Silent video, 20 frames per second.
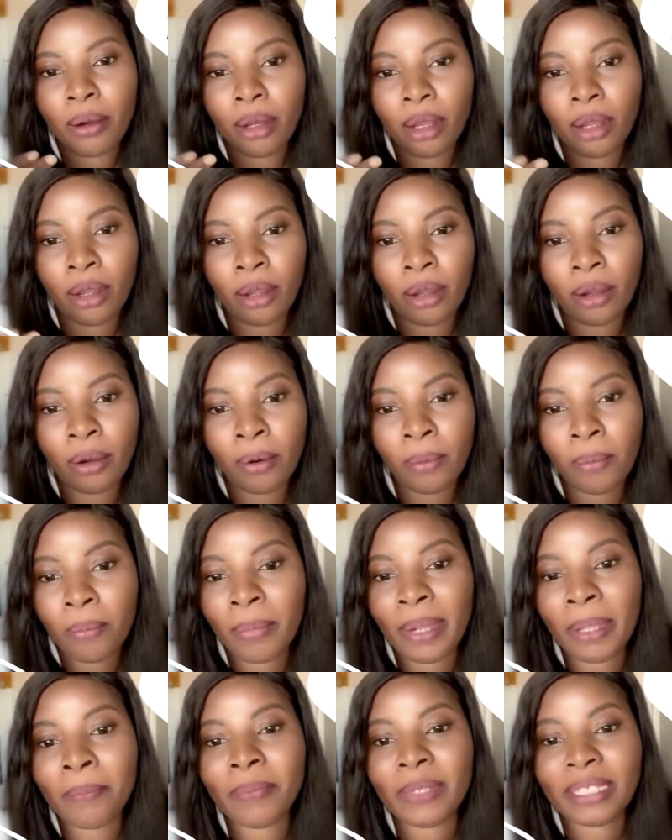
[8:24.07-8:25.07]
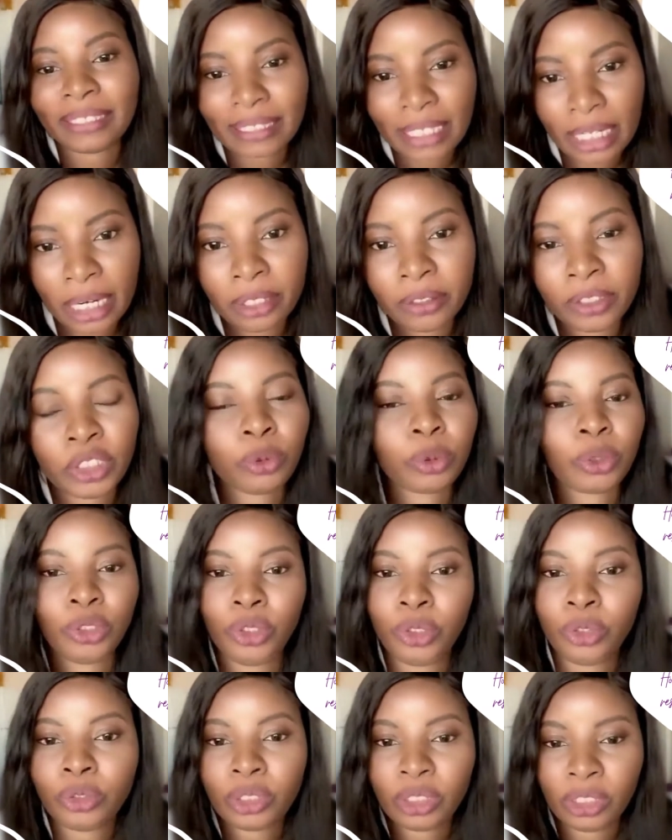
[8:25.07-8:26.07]
my miscarriage was
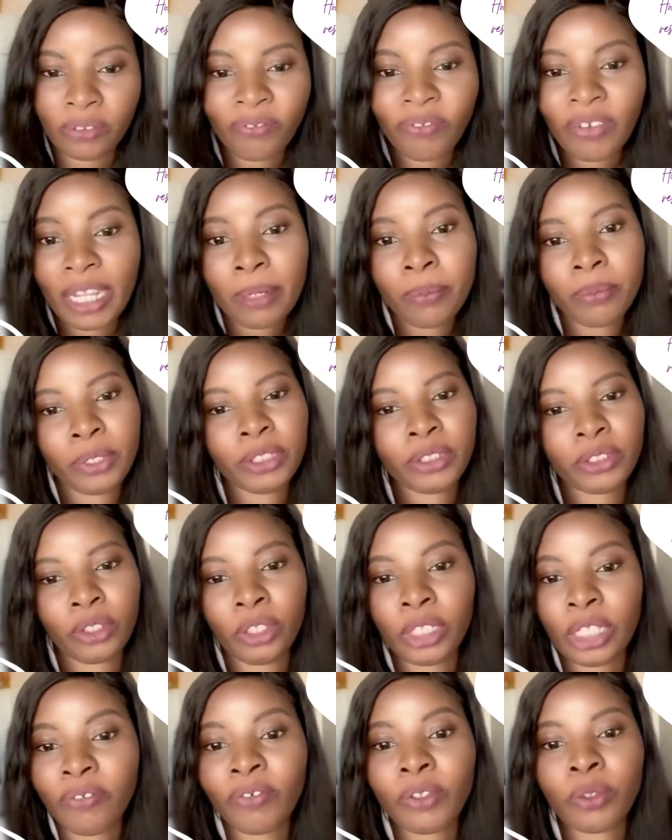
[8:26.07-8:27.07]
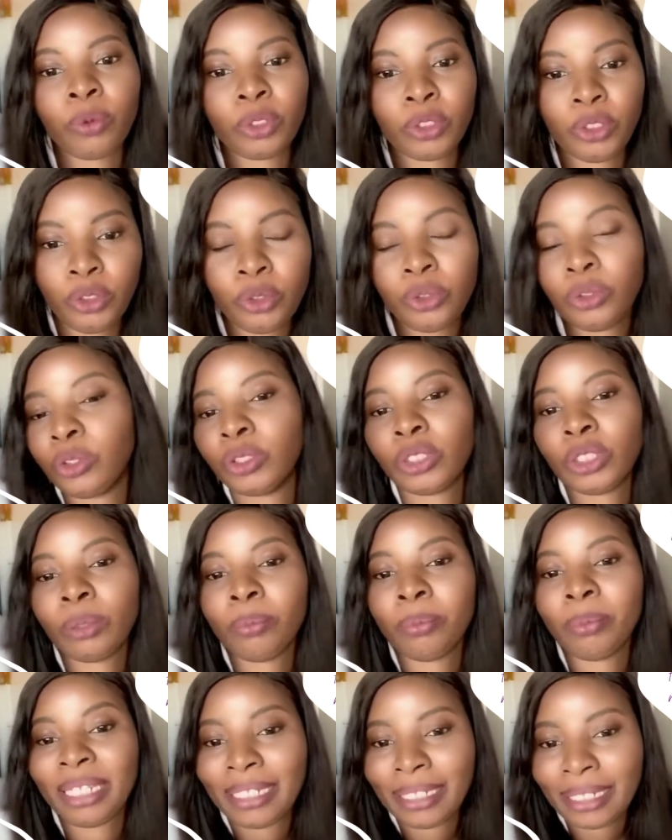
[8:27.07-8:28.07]
due to the fibroids or if it was due to some
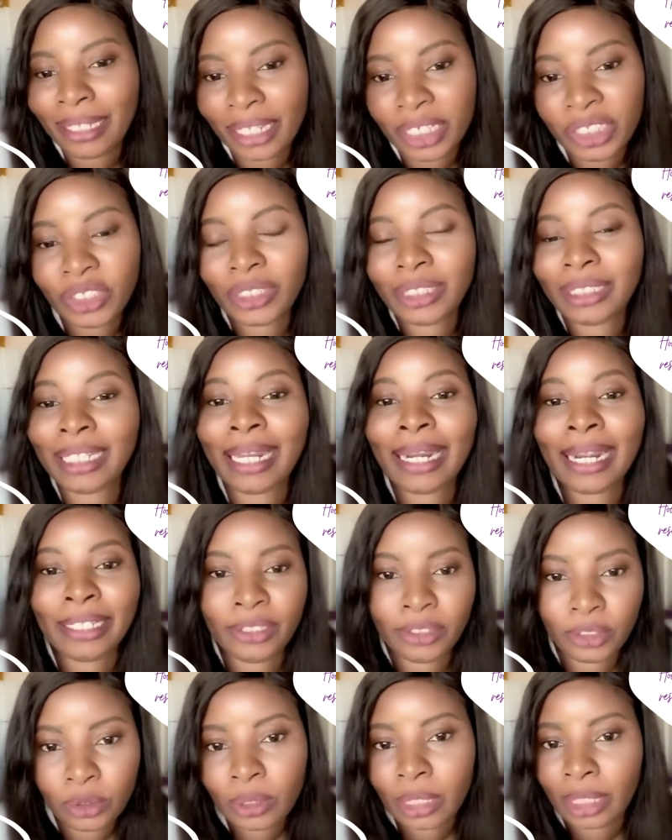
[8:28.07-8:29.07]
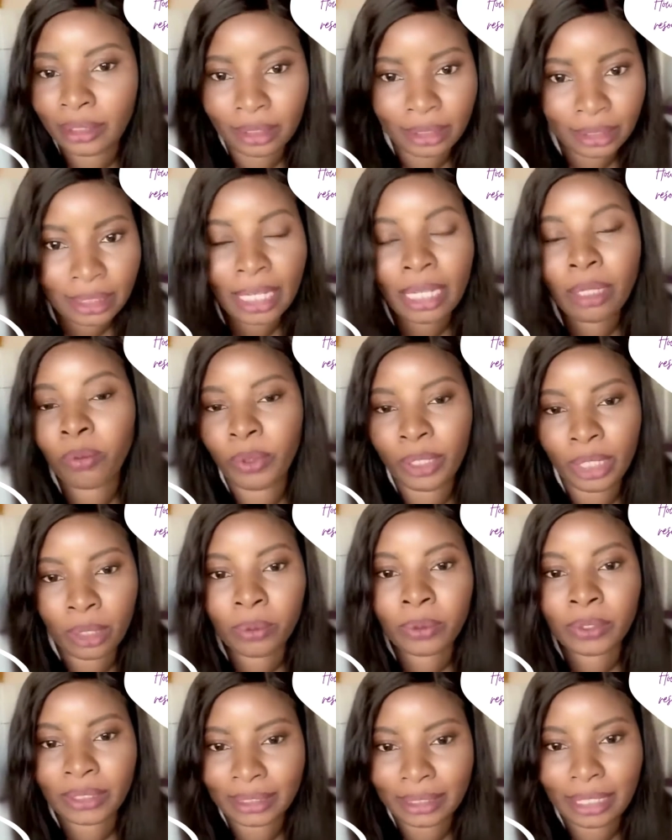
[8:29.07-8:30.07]
medication that I took at the time when I
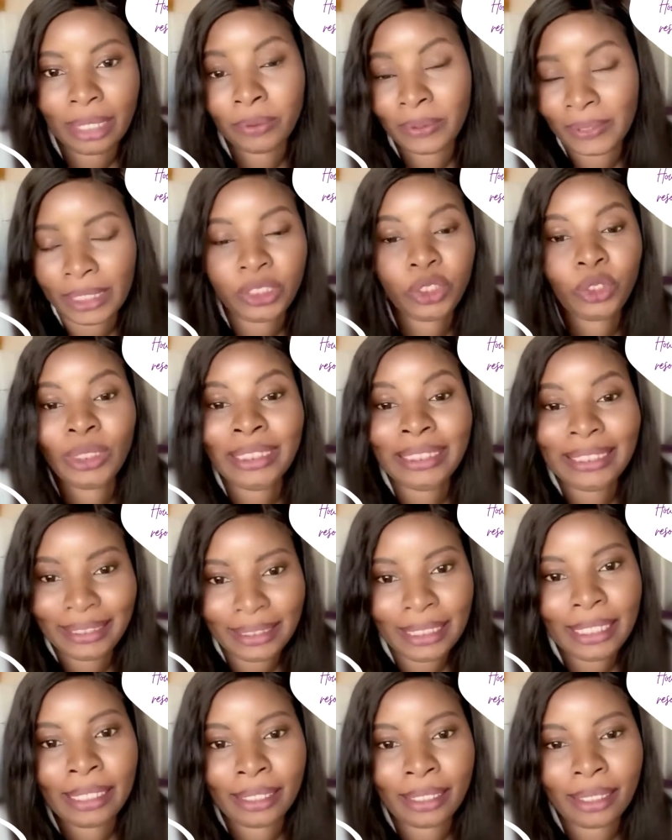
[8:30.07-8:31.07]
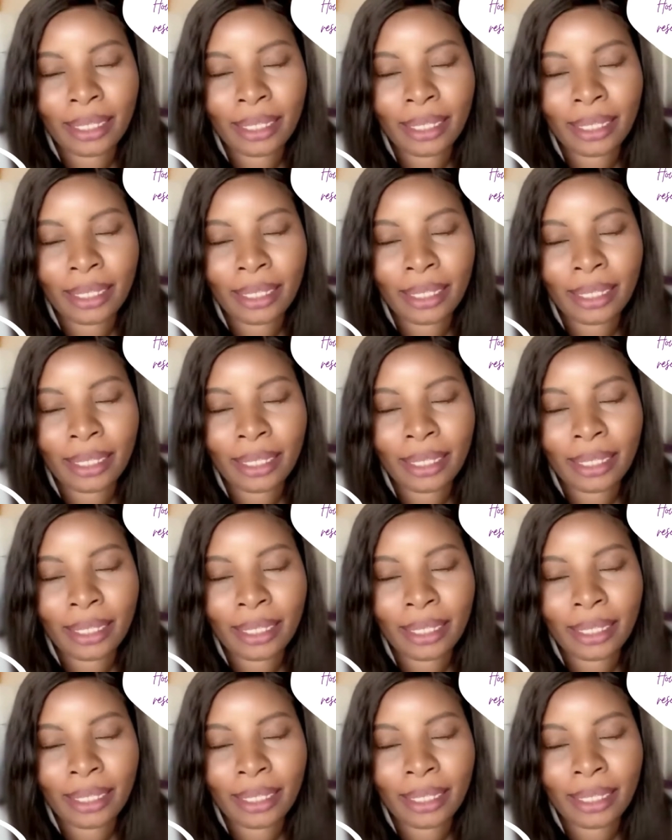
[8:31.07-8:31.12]
was actually sick.